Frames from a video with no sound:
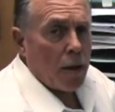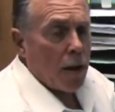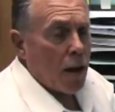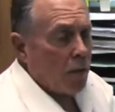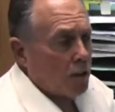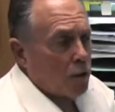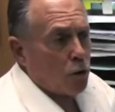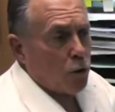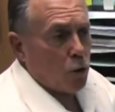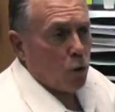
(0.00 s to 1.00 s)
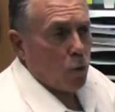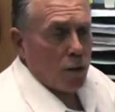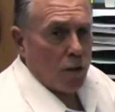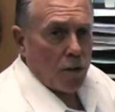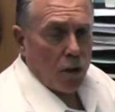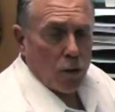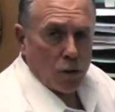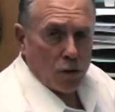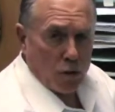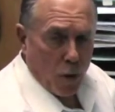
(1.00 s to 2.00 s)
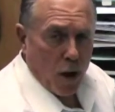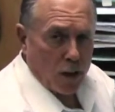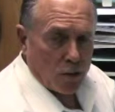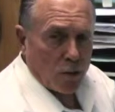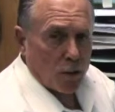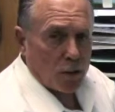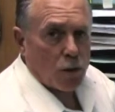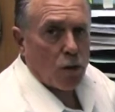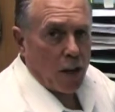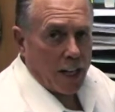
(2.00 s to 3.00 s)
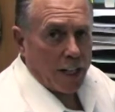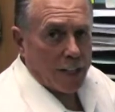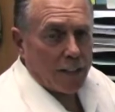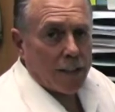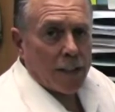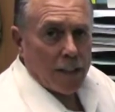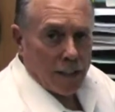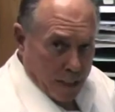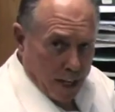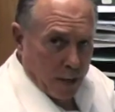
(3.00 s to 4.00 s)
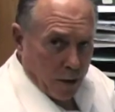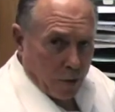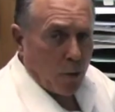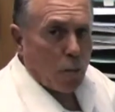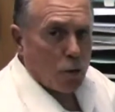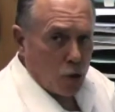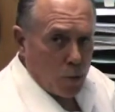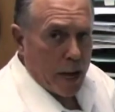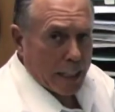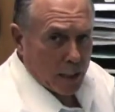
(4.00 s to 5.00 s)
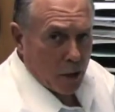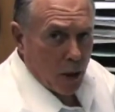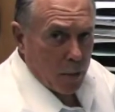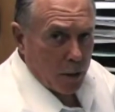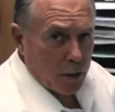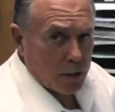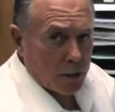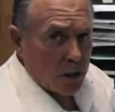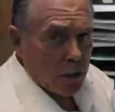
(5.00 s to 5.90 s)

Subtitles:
having to do with the use of transverse gradient data from two magnetometers.